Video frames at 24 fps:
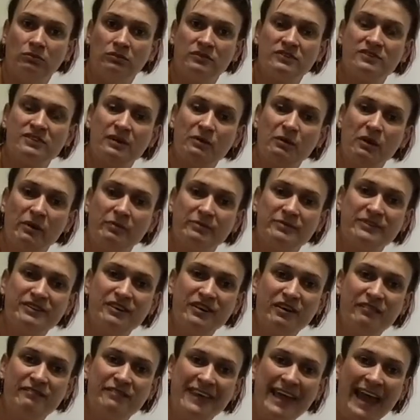So
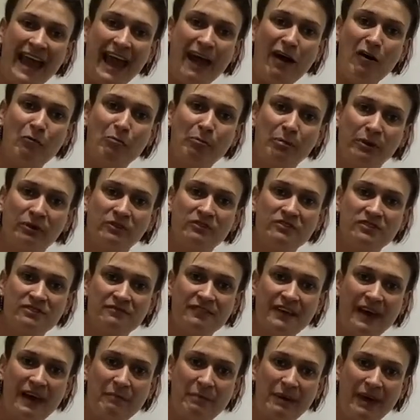observe the outputs
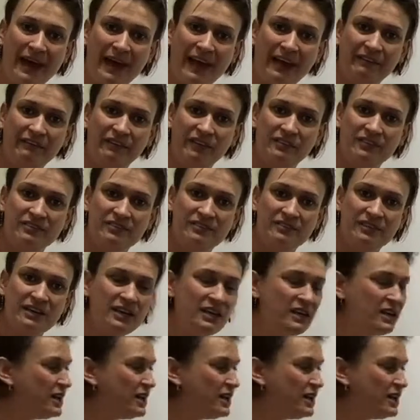of their behaviours.